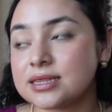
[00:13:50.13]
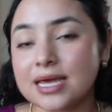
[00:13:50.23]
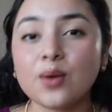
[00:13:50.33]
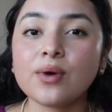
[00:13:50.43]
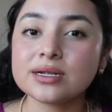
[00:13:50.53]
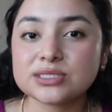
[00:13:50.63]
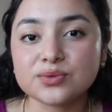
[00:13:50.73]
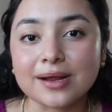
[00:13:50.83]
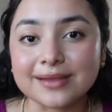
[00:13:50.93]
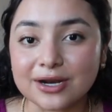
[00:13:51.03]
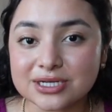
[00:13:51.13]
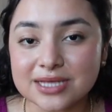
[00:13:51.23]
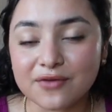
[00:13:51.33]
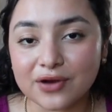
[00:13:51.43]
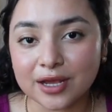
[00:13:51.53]
they wanted to write letters
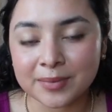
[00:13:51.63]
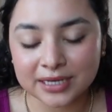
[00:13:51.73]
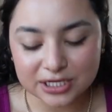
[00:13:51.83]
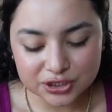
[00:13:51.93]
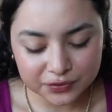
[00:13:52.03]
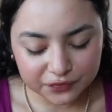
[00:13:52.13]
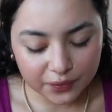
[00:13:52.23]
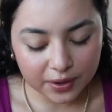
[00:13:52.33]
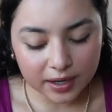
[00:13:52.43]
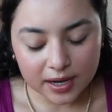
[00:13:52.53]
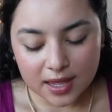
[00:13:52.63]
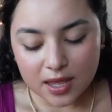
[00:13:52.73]
of recommendation for,